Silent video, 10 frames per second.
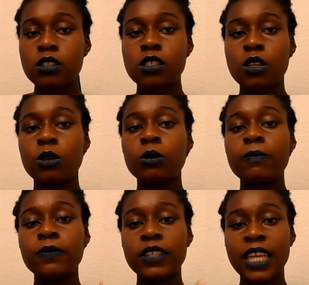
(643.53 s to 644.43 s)

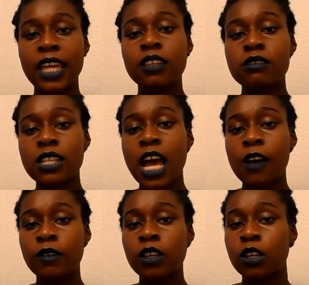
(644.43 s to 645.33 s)
So get used to
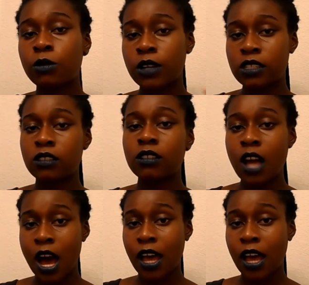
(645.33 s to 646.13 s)
having a critical